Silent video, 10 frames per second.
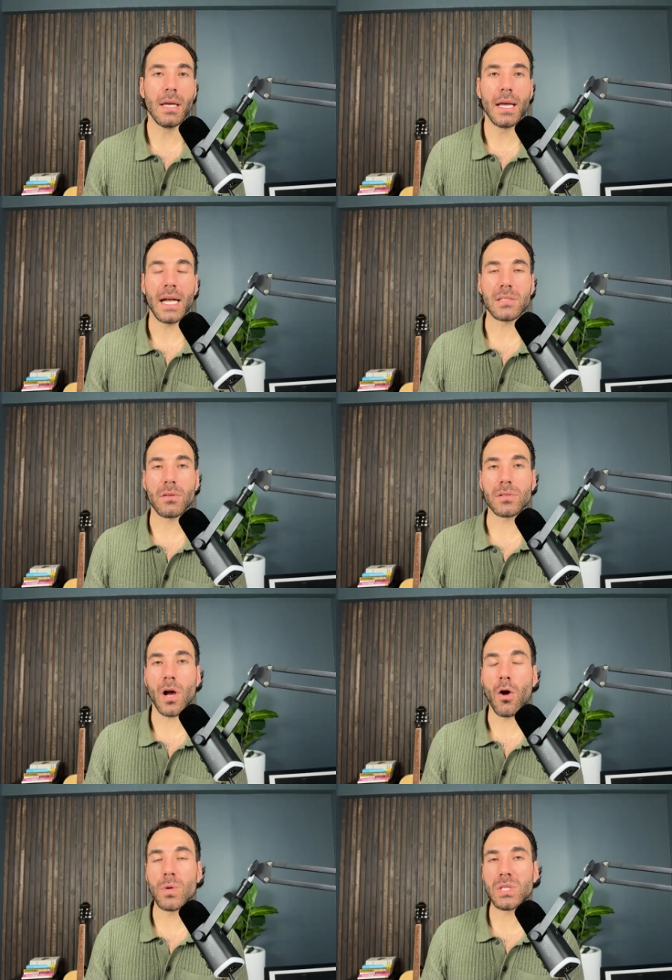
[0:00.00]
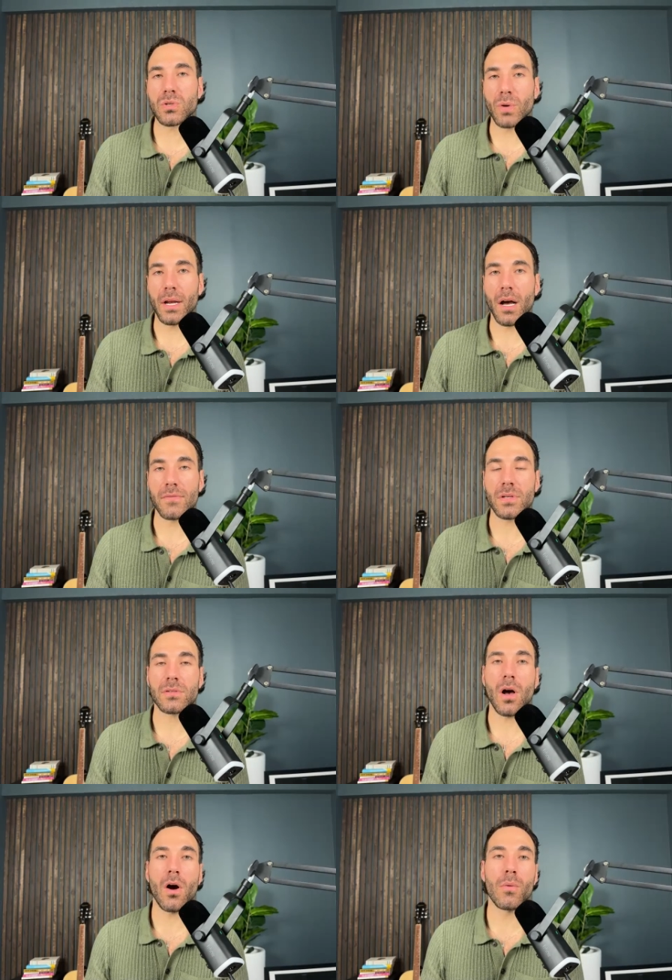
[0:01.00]
And so there's always trade offs. There's
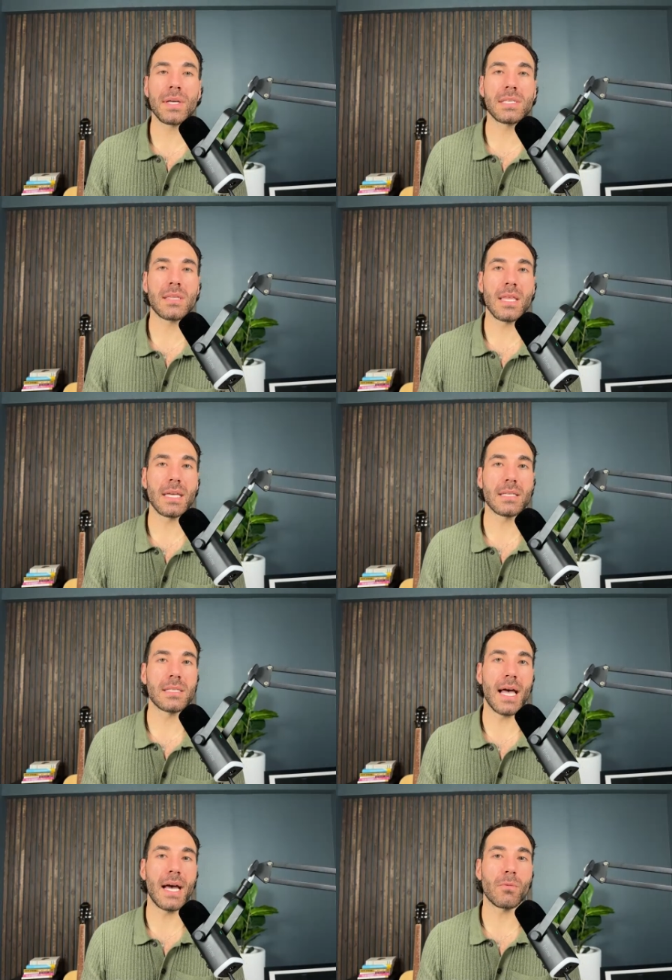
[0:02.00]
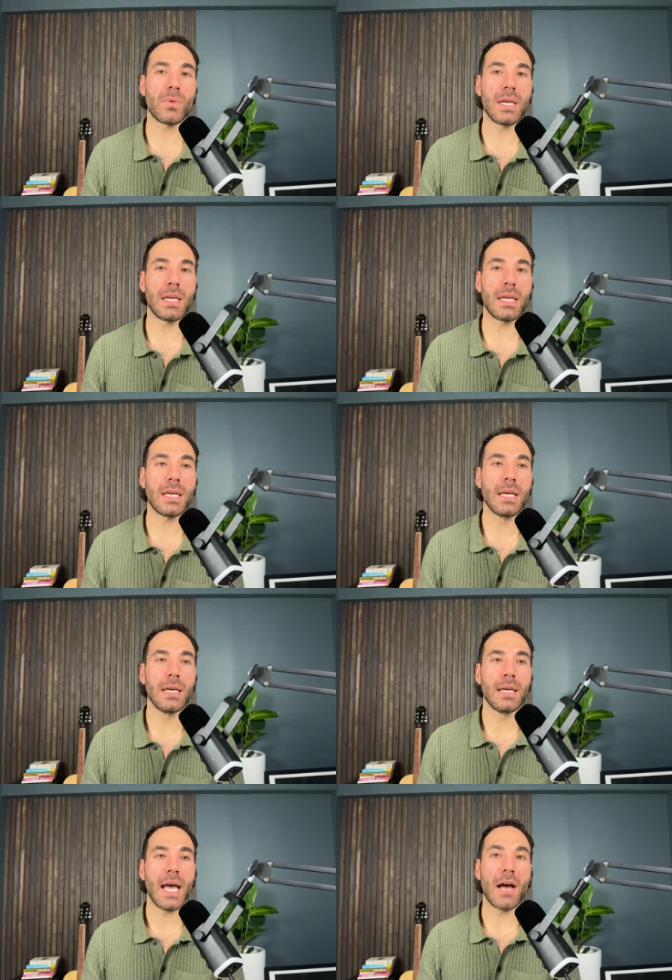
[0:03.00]
always things that we
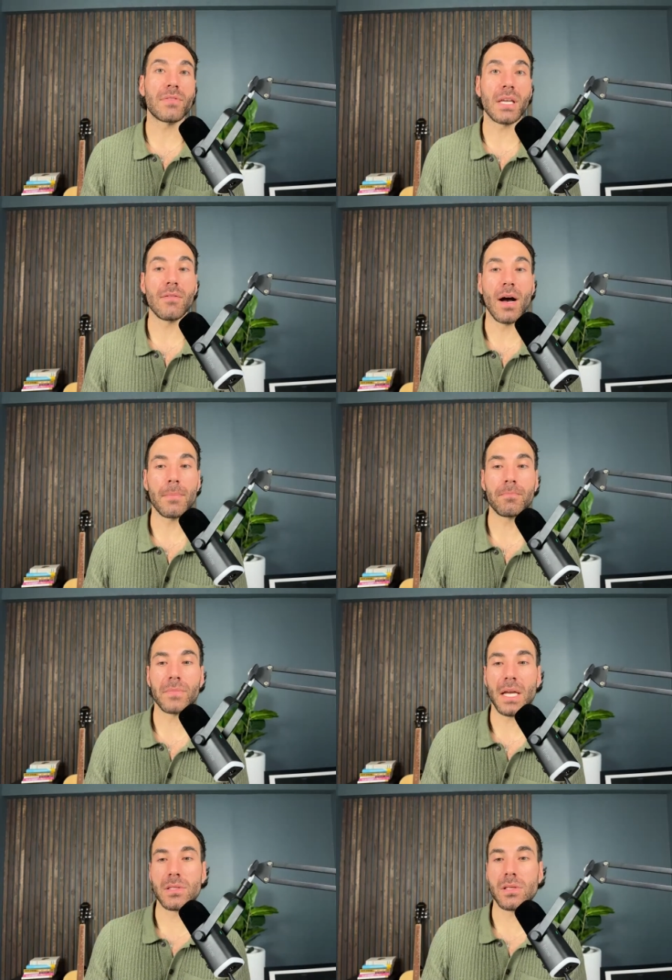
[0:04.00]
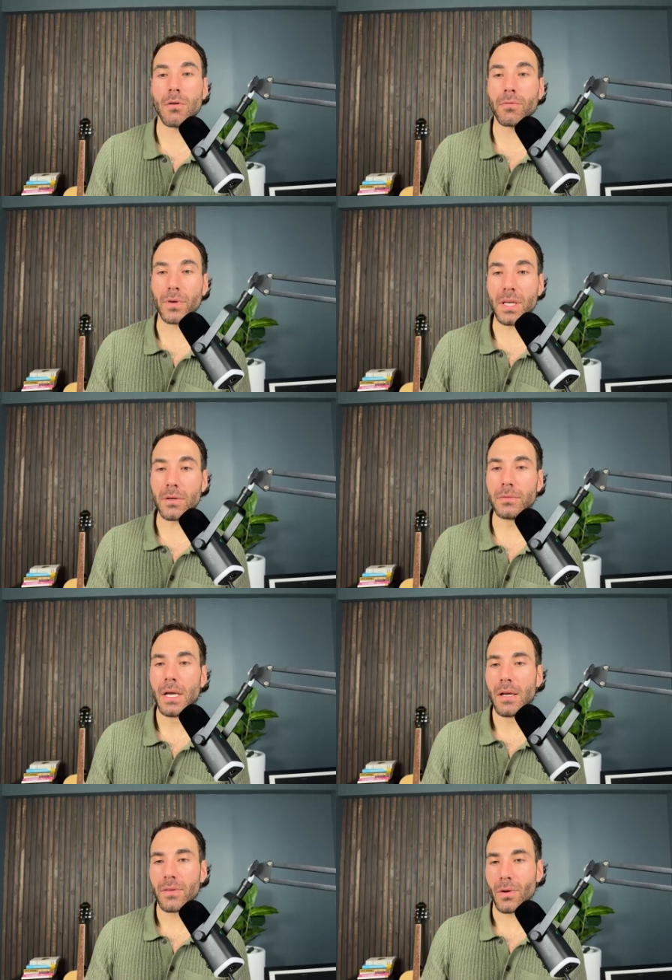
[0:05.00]
have to give up. And so for you,
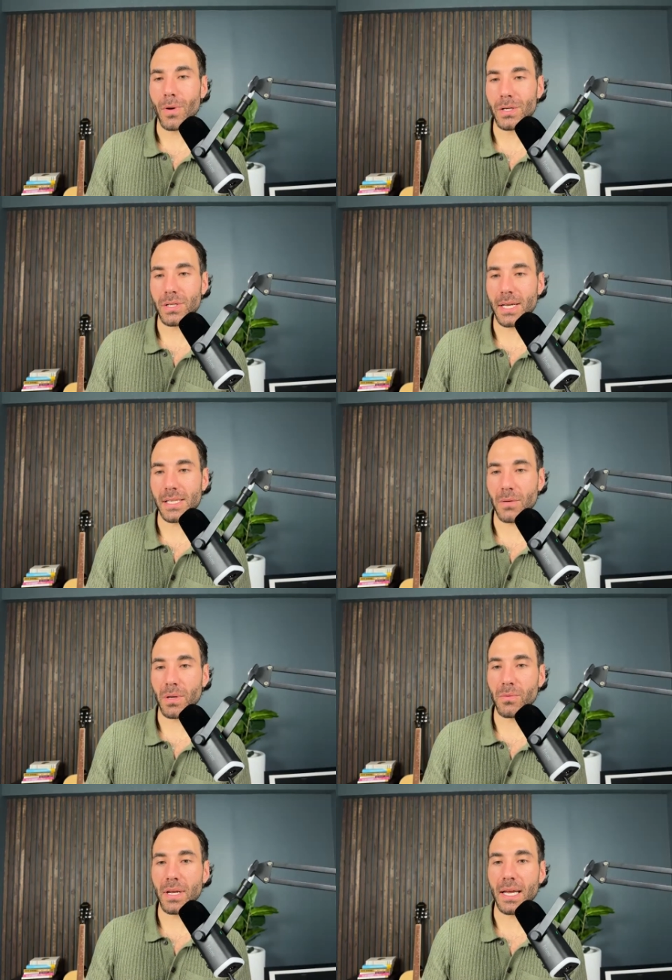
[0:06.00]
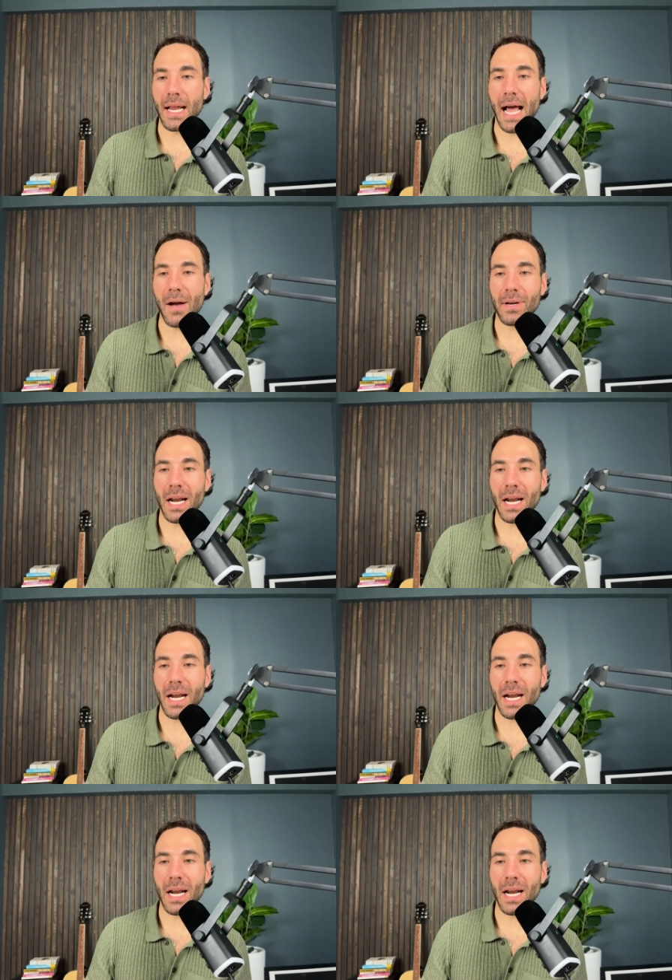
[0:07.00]
the question as I reread it, how can